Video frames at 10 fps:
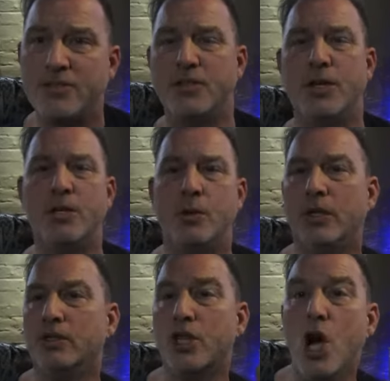So you can do a
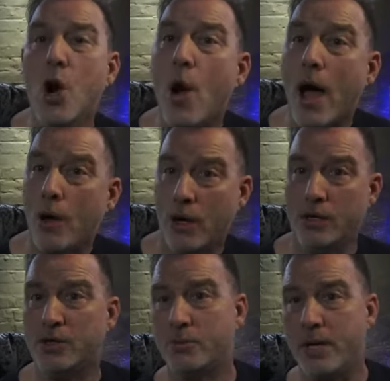little toe out on
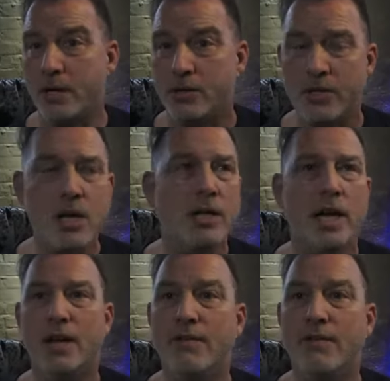your speakers and